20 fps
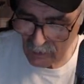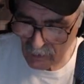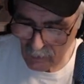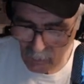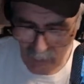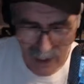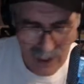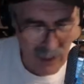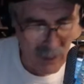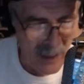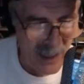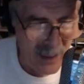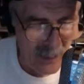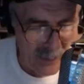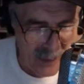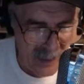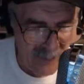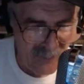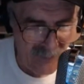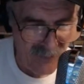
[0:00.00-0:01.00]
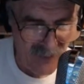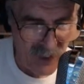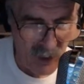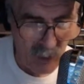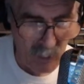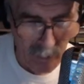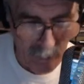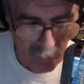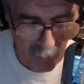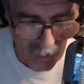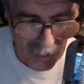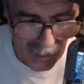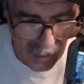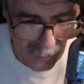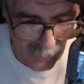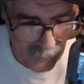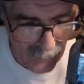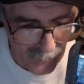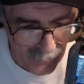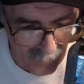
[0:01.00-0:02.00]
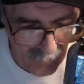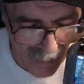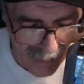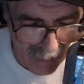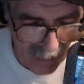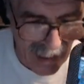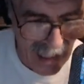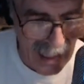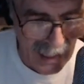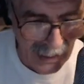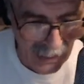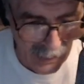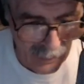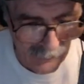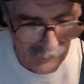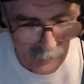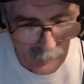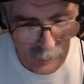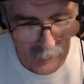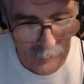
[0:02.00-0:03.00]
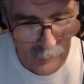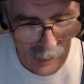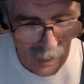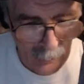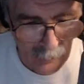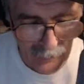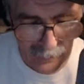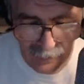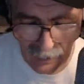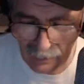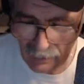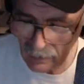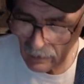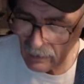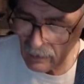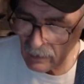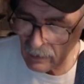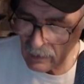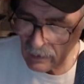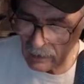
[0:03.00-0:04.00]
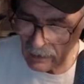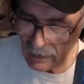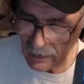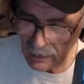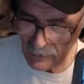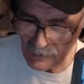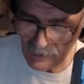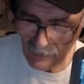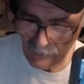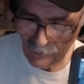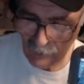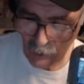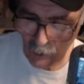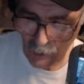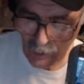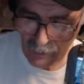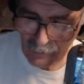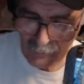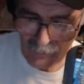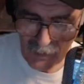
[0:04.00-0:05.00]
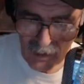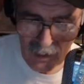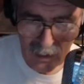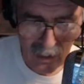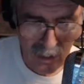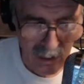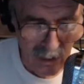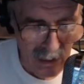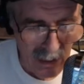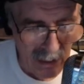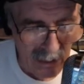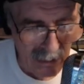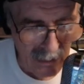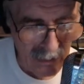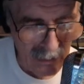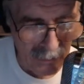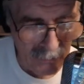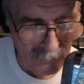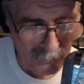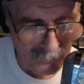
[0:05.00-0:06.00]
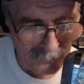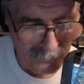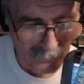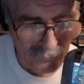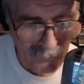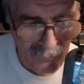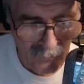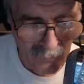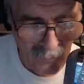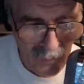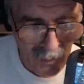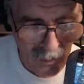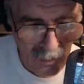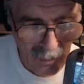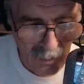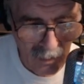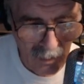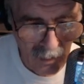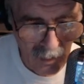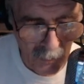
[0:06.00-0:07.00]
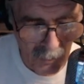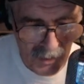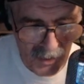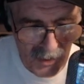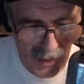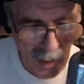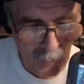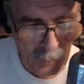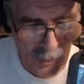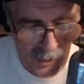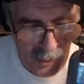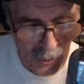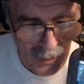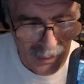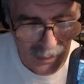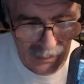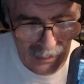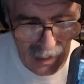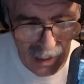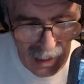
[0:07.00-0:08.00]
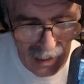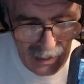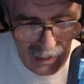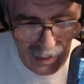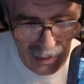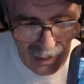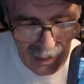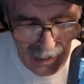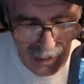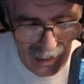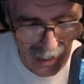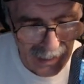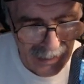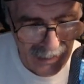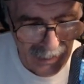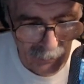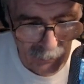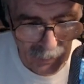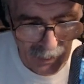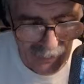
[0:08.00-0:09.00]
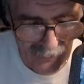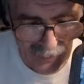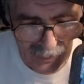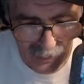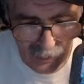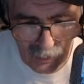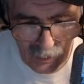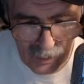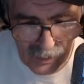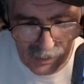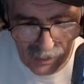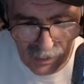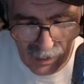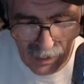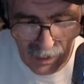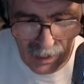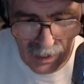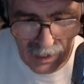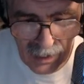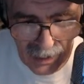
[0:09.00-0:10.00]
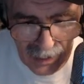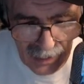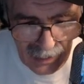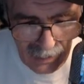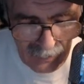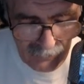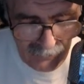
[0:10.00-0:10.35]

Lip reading: we had to have film and put in, to make it high enough to put property on, and it was in Florida. And there was a cypress tree that died, and I had to get rid of it, of course. And